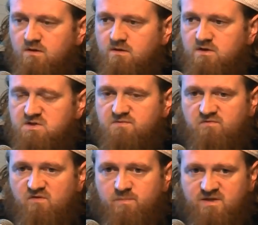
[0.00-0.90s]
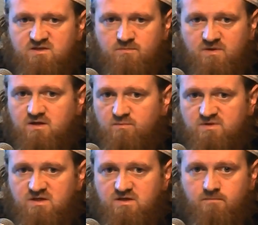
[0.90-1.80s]
So if you've ever been to Mecca or
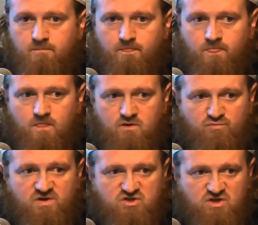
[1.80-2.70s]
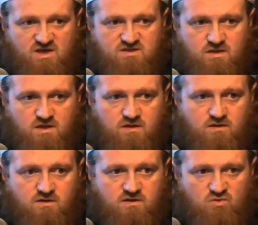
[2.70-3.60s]
Medina and you pray janazah there,
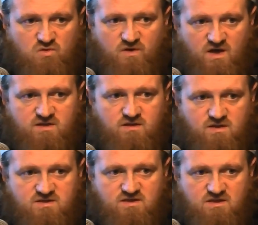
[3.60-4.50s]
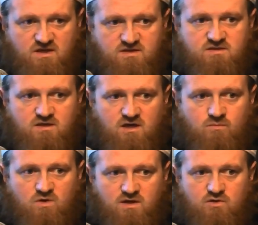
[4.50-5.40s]
you'll find that they say
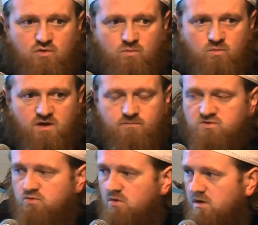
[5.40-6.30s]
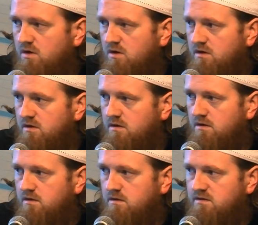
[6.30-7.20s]
Assalamu alaykum wa rahmatullah.
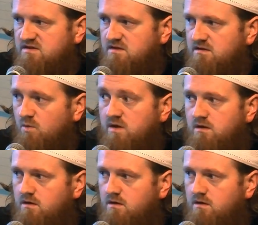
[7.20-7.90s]
That's it, one.